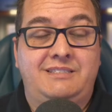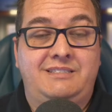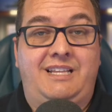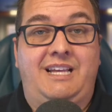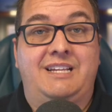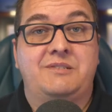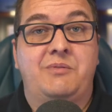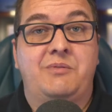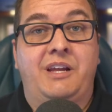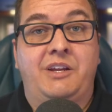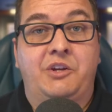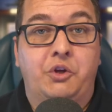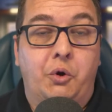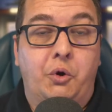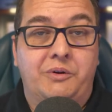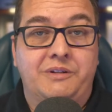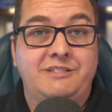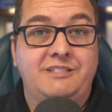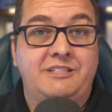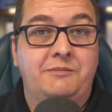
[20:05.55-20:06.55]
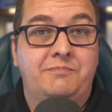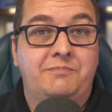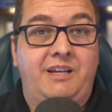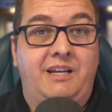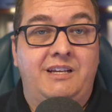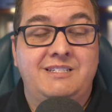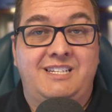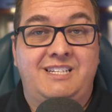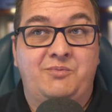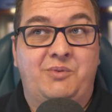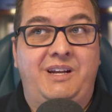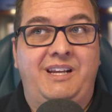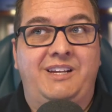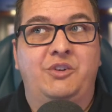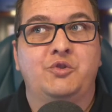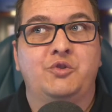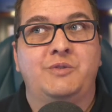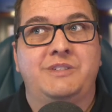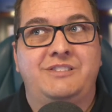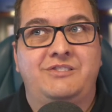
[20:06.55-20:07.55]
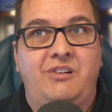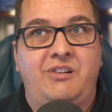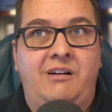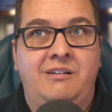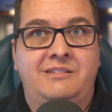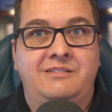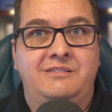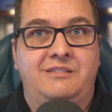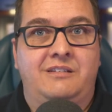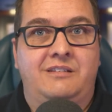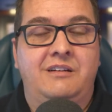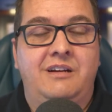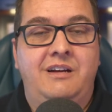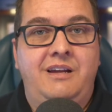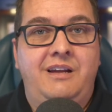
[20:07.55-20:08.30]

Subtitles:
That's why I go to CPAs. That's why I go to a doctor